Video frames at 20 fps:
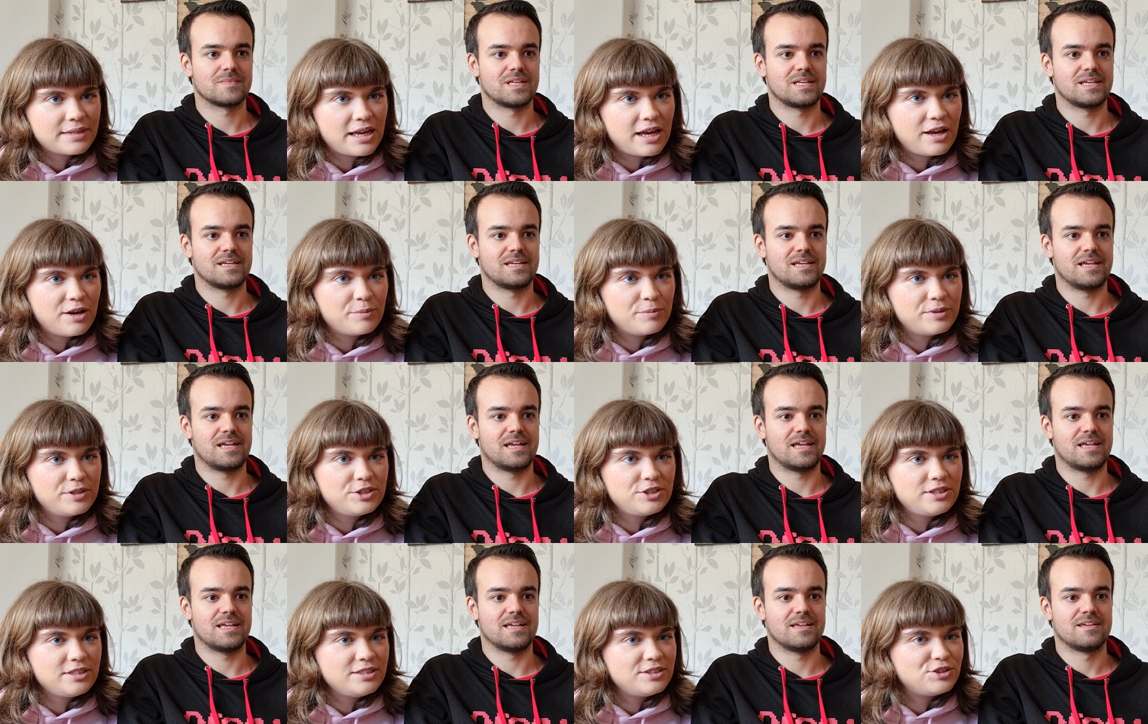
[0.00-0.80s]
Speaker 1: How
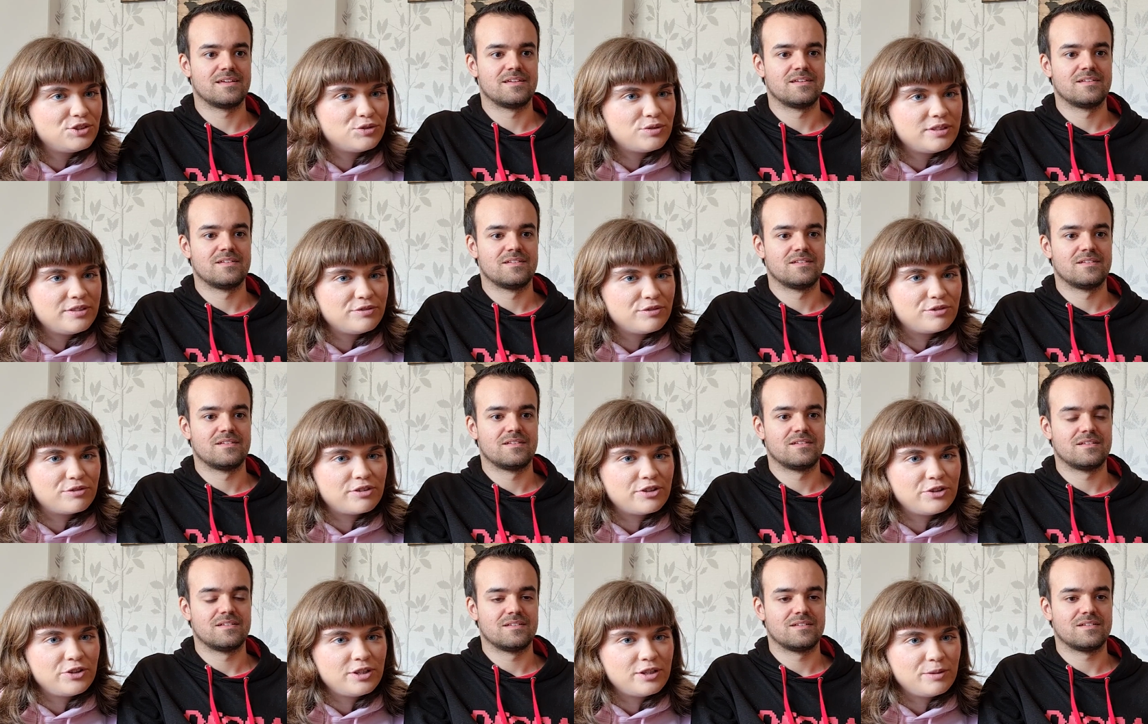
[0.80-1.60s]
much these three have
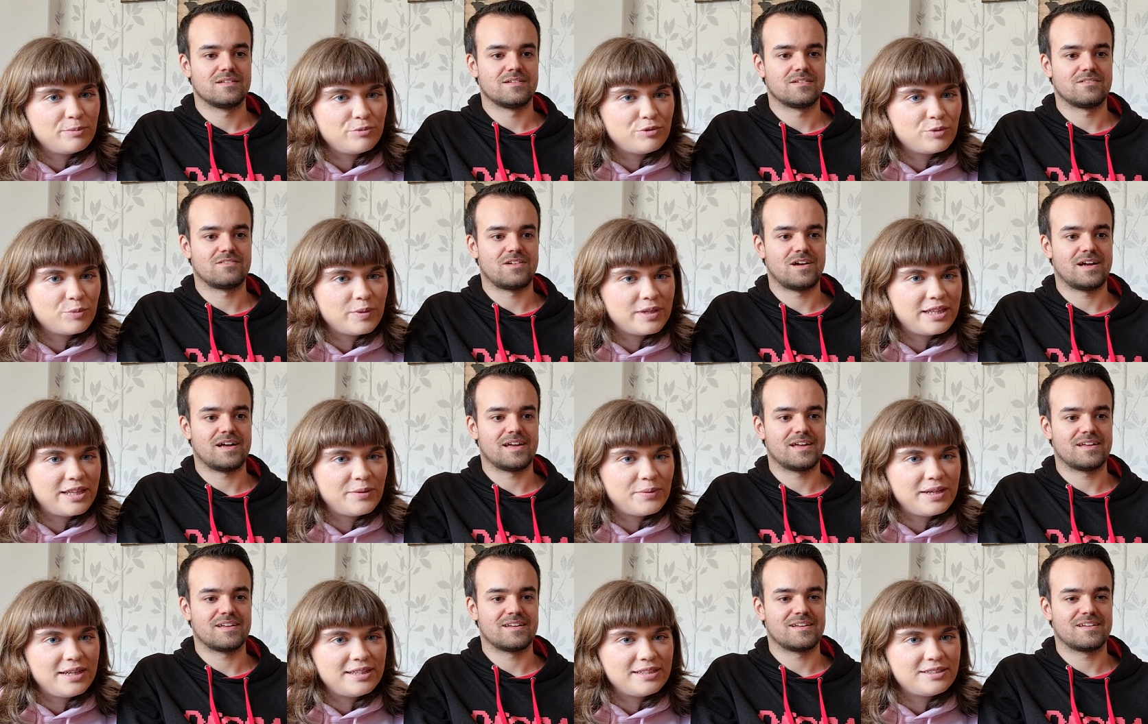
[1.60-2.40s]
grown up
Speaker 2: from when
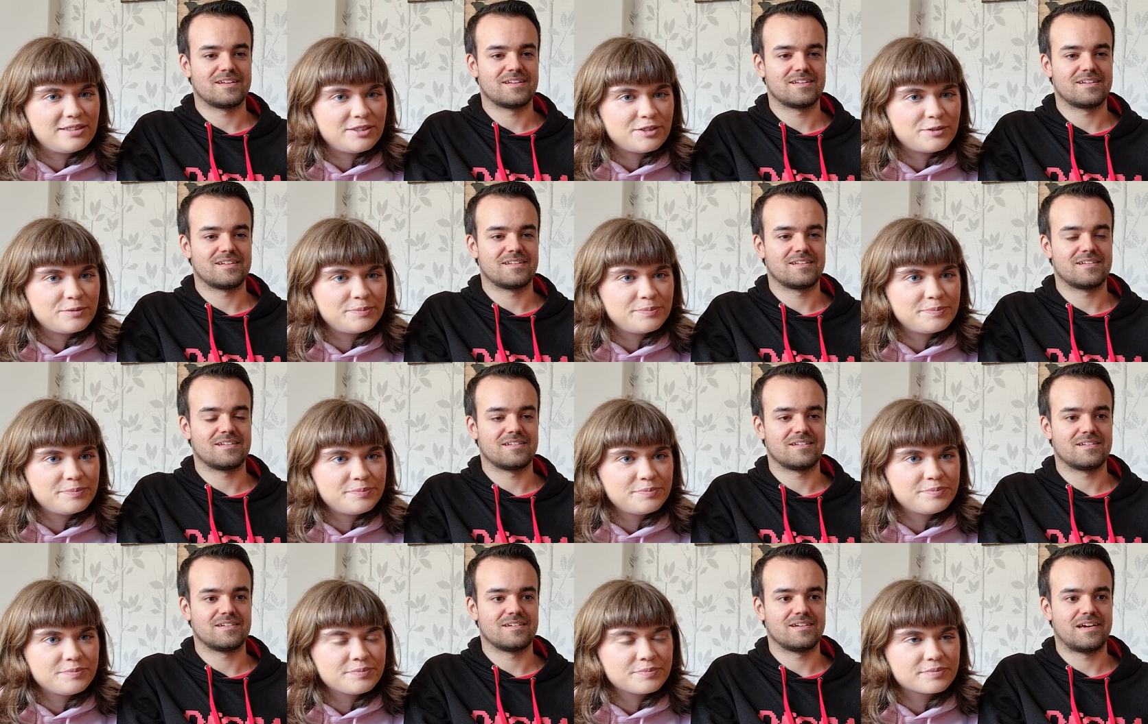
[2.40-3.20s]
they were little.
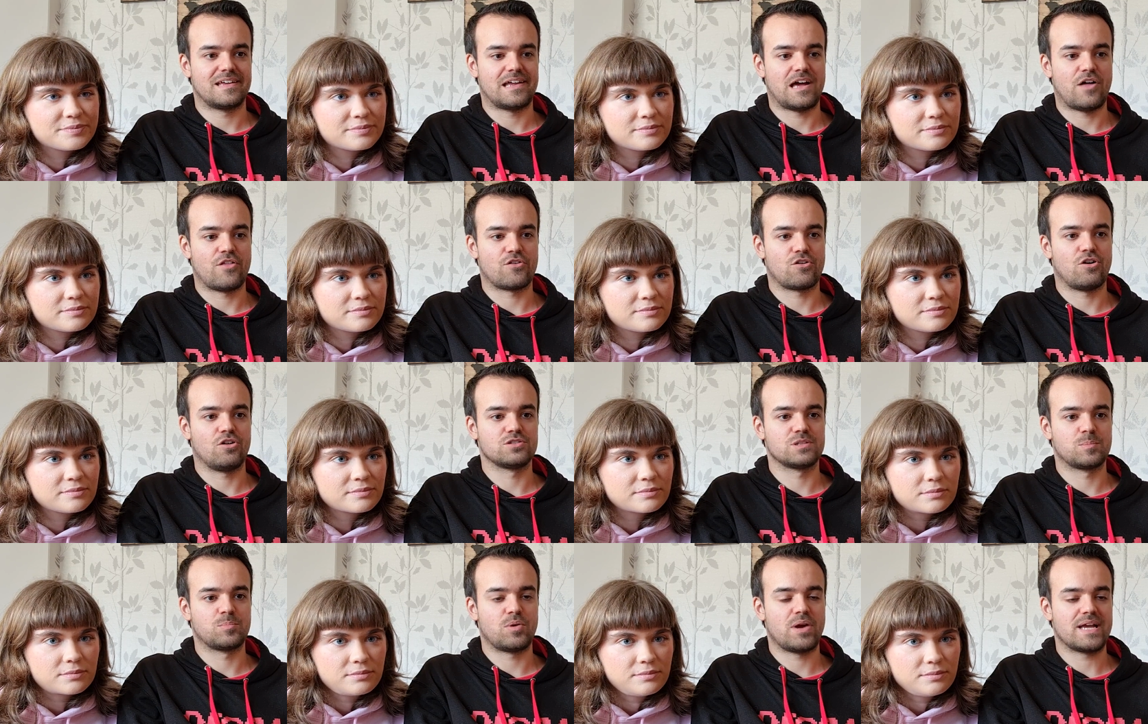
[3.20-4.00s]
And how they're all
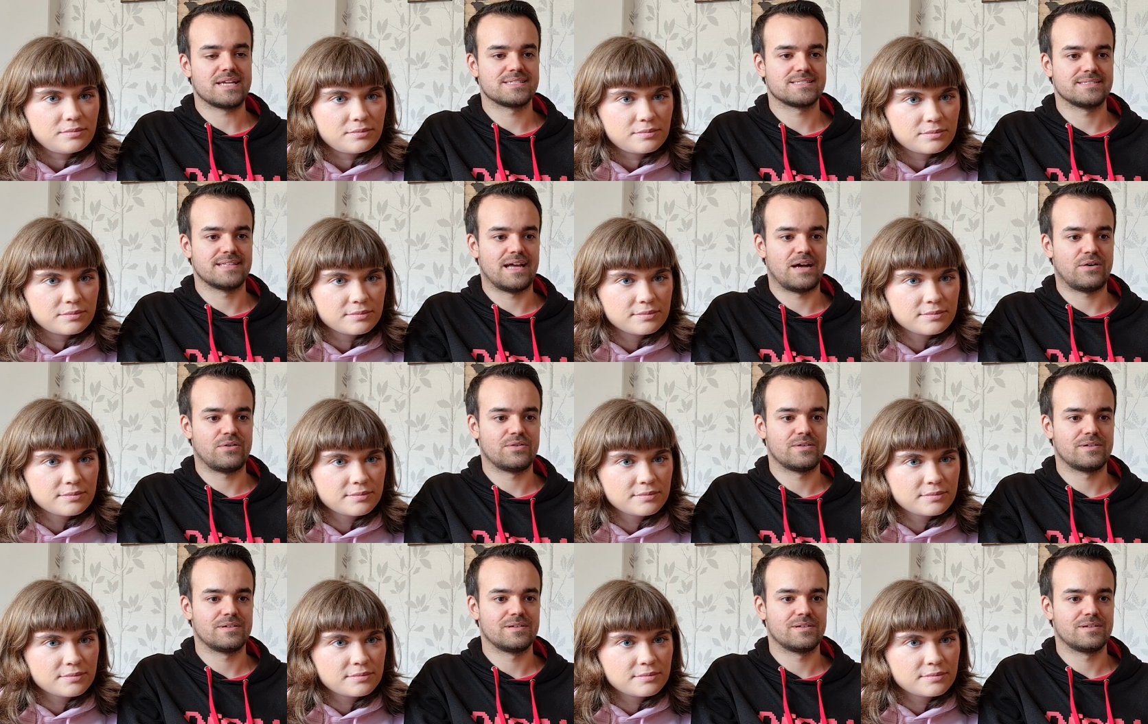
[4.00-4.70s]
depressed now.